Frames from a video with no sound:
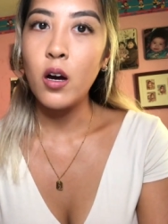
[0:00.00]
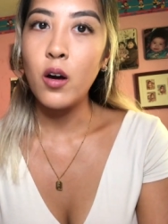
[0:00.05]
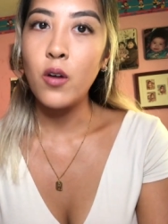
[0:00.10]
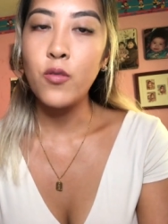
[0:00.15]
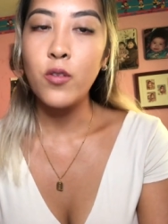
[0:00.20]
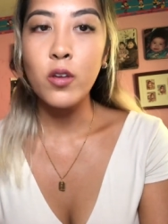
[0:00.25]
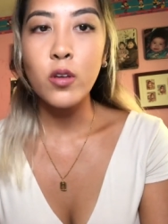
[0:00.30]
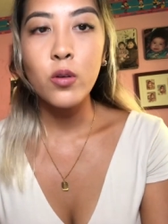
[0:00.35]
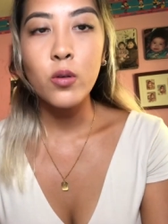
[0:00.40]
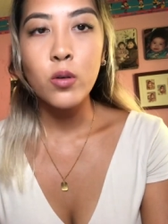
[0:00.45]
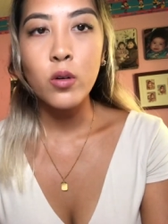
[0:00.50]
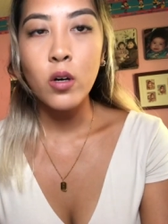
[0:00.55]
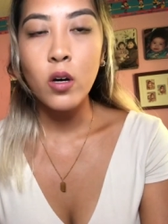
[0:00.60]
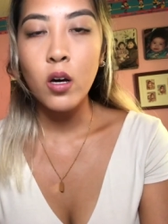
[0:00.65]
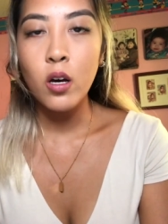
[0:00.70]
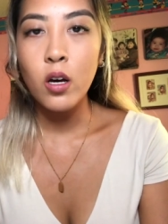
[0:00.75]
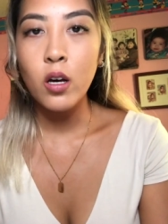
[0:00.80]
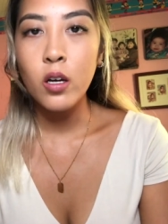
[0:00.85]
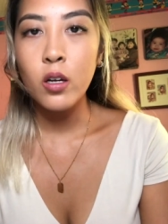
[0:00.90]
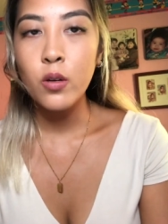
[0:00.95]
video
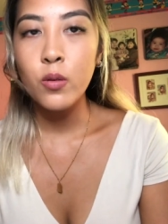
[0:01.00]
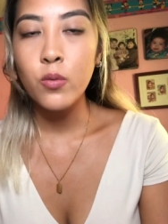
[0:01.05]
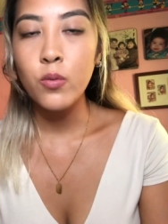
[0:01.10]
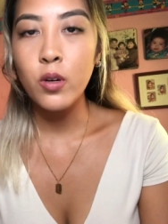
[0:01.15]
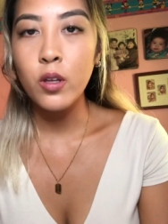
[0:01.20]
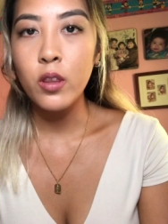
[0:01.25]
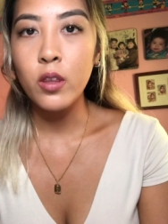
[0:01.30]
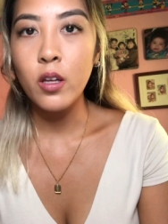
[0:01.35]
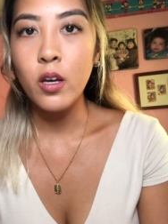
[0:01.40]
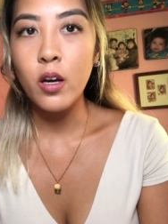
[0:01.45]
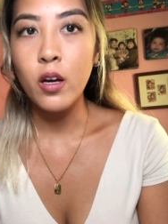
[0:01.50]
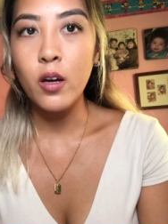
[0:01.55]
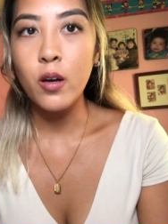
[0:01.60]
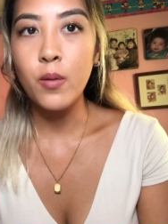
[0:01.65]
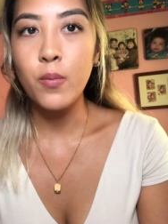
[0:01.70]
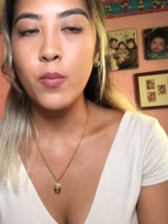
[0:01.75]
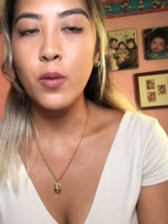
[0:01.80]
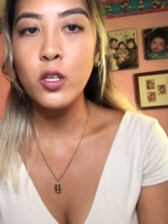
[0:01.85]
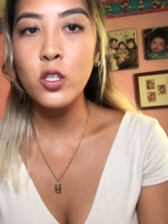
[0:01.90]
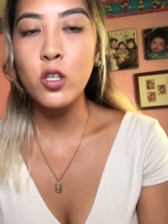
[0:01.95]
call with a
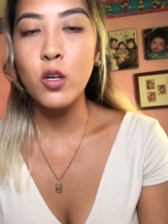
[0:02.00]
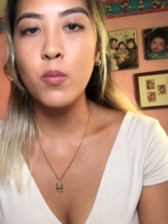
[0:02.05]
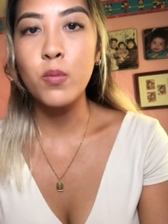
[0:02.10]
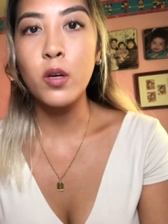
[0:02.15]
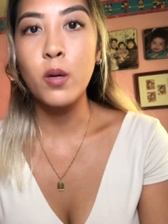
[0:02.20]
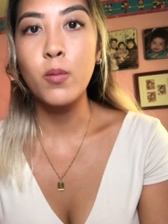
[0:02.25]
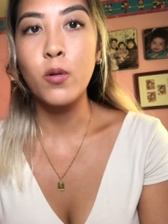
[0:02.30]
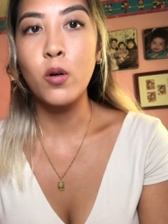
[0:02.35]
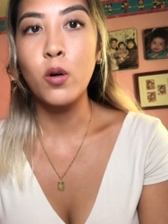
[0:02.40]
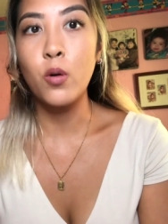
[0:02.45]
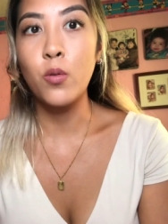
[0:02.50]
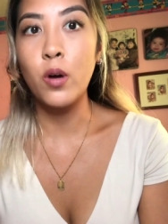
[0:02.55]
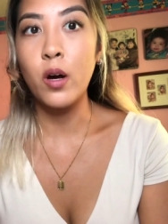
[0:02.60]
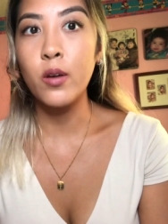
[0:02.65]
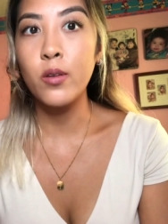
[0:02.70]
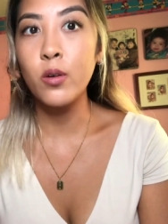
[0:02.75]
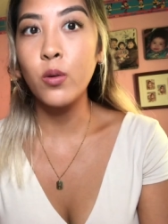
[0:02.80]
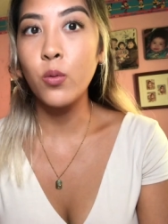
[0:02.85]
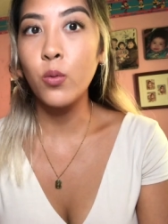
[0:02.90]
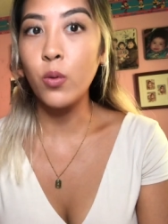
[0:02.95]
bunch of people
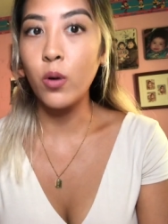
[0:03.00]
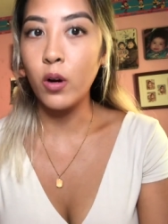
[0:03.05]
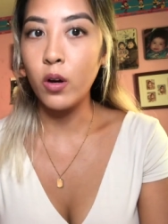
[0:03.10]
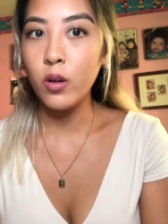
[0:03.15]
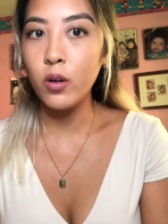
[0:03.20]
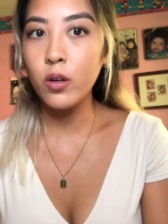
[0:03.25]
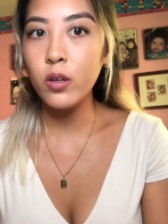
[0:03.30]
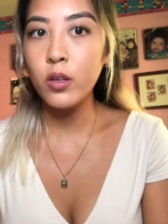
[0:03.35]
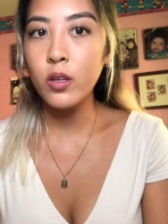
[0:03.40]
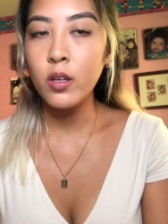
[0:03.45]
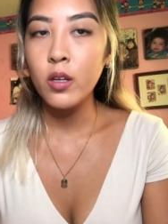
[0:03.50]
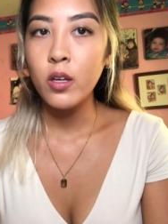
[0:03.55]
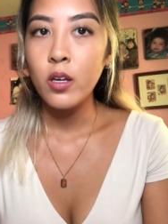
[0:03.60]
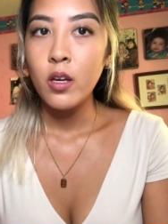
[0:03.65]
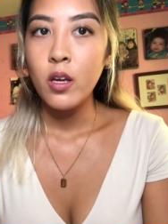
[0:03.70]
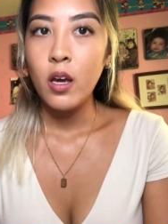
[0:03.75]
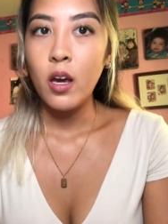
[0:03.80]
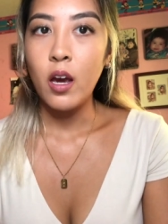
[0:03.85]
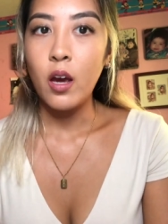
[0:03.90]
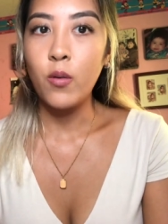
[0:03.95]
around the world
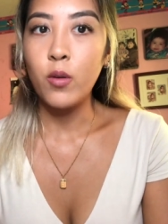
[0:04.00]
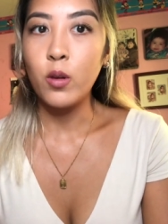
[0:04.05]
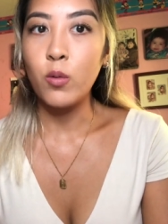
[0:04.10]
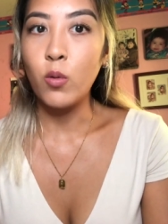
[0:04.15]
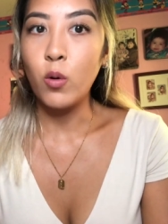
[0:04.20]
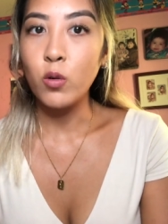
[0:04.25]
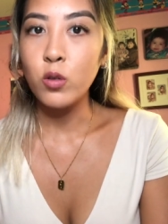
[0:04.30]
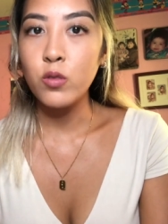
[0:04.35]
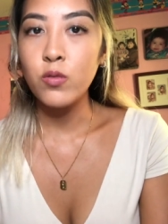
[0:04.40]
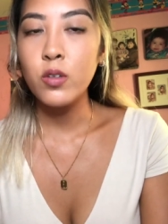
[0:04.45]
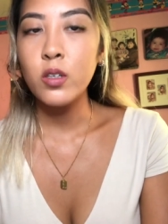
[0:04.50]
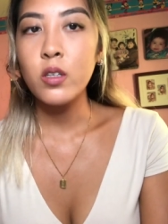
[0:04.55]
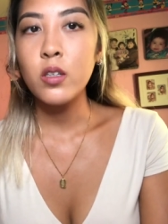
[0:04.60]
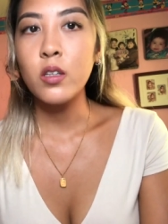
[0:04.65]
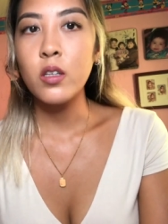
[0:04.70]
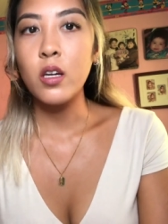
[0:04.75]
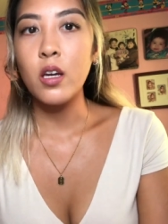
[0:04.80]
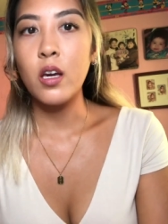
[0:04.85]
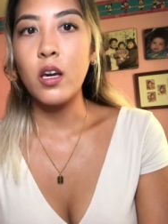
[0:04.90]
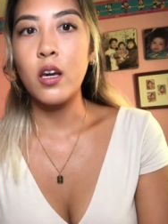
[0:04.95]
and with
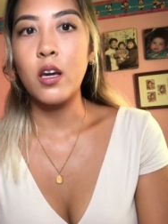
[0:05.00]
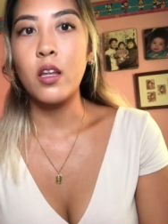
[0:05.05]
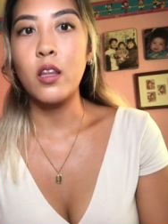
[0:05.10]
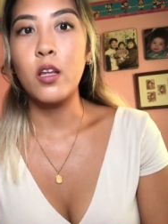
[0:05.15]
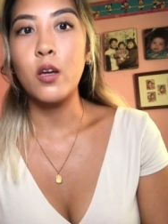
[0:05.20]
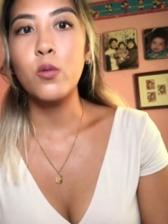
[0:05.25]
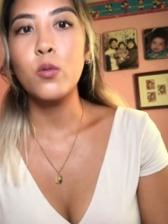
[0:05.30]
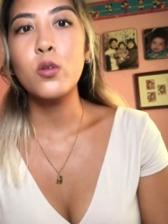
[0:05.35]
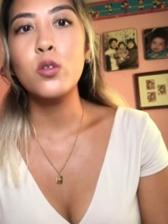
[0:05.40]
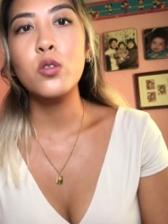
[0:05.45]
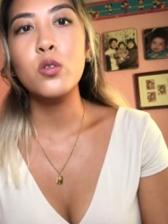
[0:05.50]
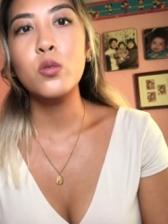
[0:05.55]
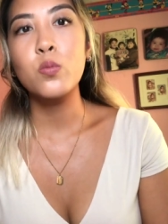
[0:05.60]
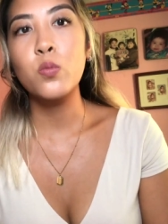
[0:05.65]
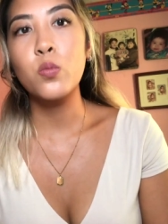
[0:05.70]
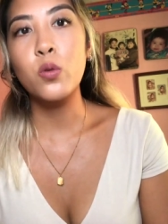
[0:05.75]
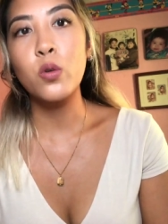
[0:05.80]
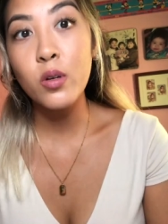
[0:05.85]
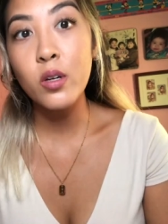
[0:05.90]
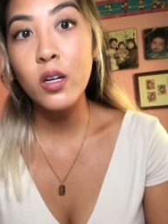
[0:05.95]
Rosefield, and it was
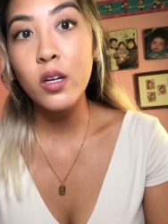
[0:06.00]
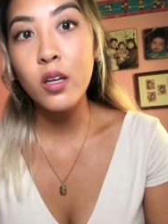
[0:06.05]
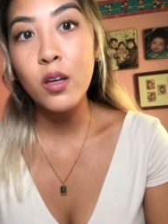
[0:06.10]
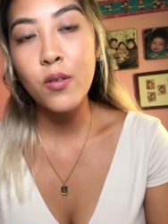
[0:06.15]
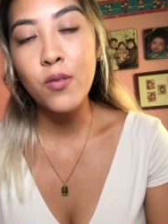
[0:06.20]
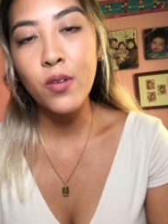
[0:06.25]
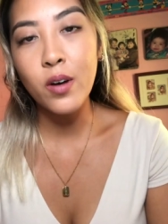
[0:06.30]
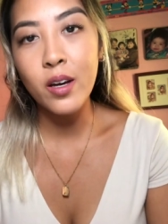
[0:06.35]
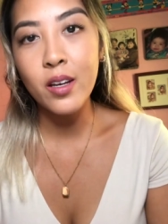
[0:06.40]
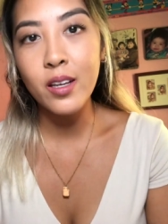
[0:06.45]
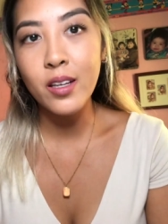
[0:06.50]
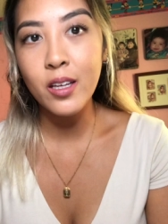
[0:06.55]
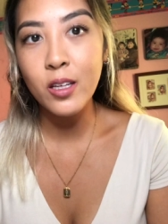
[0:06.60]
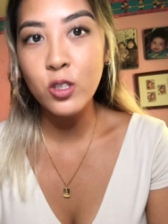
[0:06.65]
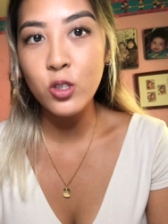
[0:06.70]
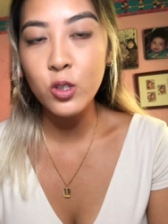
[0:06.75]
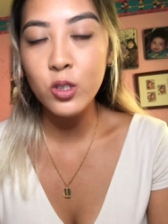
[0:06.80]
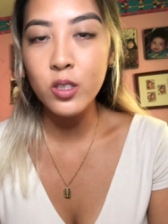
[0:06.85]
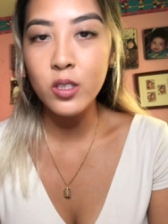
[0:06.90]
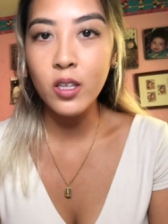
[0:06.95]
pretty fun and
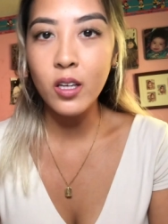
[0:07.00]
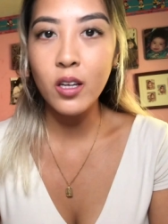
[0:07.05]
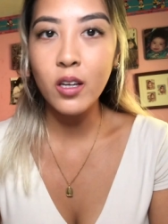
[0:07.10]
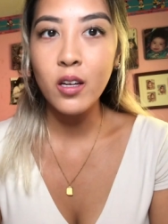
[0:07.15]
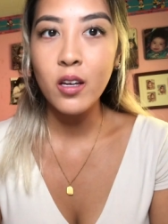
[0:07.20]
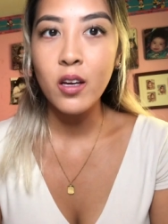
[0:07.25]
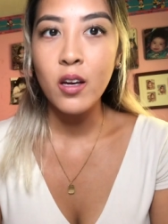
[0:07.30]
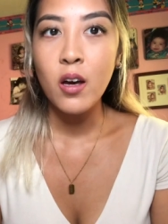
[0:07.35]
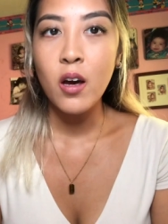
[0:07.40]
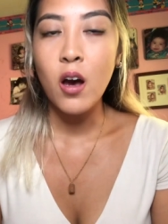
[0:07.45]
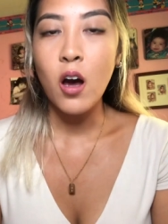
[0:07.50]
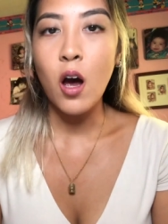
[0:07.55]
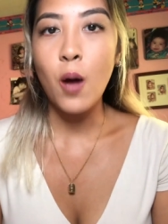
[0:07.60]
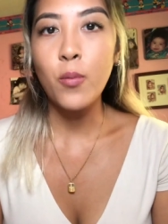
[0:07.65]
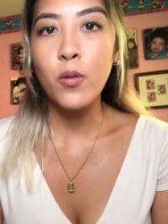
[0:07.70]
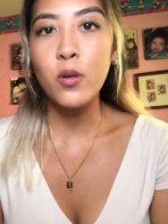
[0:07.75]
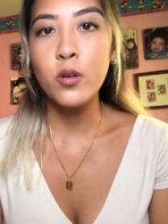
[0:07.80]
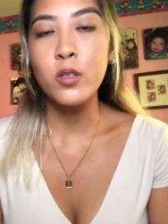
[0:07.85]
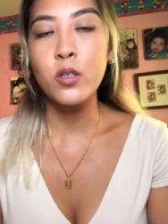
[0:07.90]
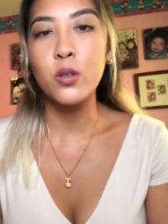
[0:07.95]
interesting
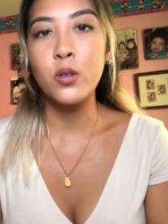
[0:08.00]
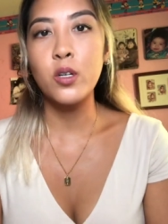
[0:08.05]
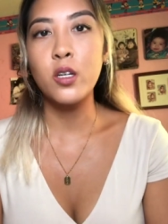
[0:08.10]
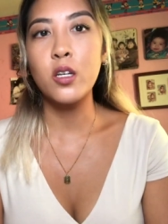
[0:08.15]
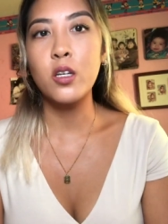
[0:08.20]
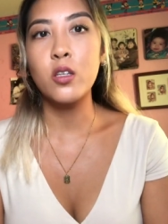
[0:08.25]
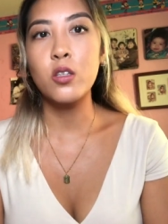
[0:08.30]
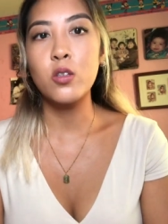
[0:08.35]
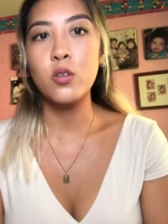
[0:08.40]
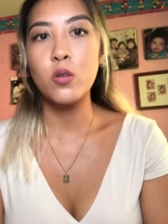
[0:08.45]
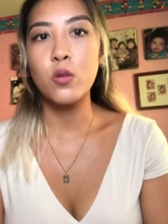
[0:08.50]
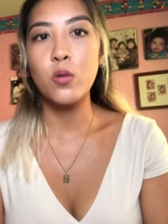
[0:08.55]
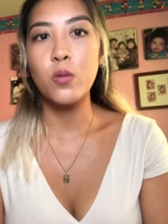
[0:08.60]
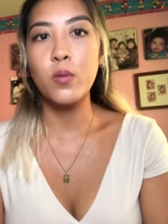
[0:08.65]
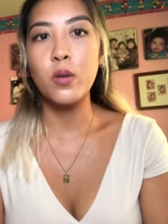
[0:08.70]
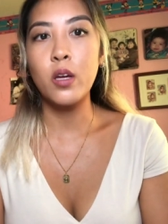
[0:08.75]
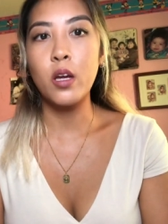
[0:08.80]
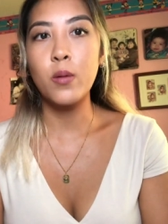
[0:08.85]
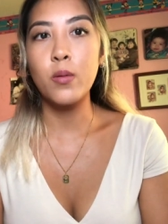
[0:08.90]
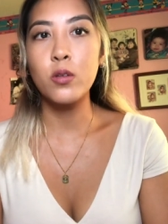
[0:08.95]
opportunity to
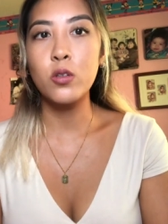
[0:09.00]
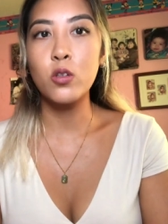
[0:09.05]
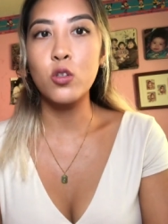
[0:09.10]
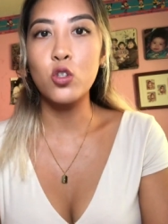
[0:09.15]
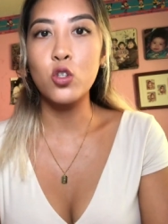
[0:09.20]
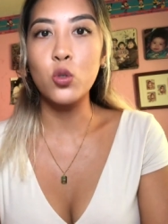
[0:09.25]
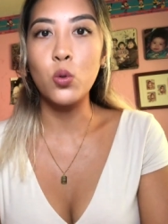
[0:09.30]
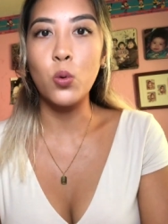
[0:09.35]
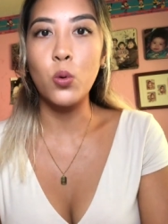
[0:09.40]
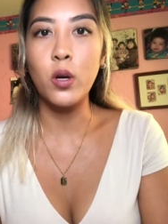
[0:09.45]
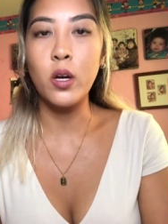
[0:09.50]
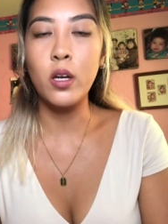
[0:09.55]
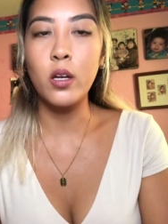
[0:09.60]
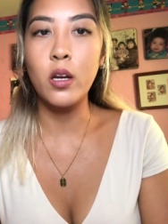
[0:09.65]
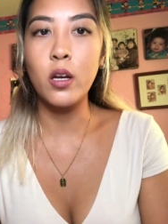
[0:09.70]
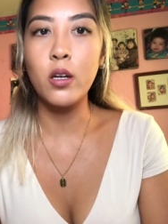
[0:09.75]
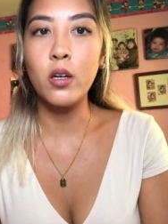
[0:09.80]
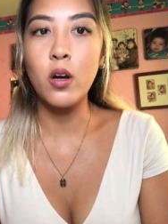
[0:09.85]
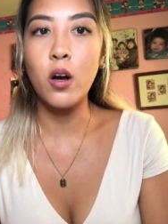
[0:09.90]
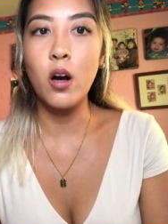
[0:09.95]
be able to join
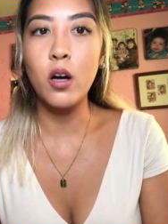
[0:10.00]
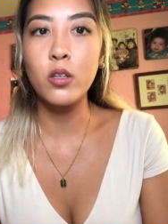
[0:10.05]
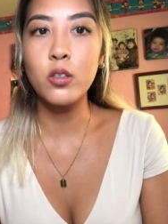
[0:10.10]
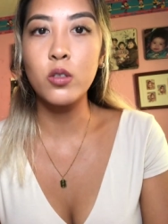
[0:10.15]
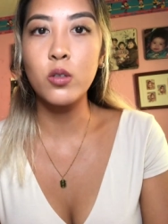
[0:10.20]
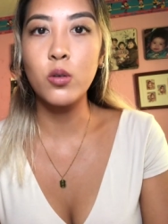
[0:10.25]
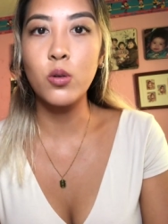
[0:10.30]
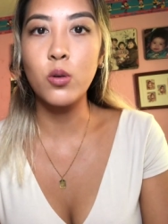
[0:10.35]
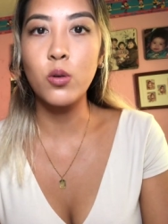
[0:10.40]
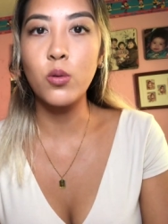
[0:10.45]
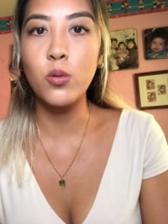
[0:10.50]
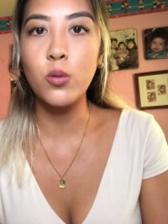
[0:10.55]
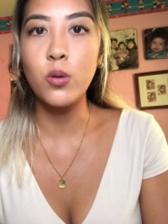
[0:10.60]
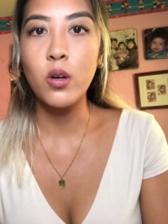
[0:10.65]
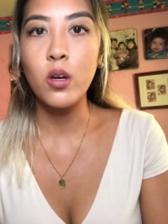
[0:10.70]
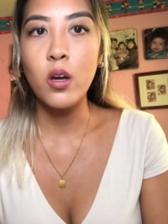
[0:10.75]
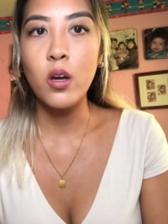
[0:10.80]
and talk to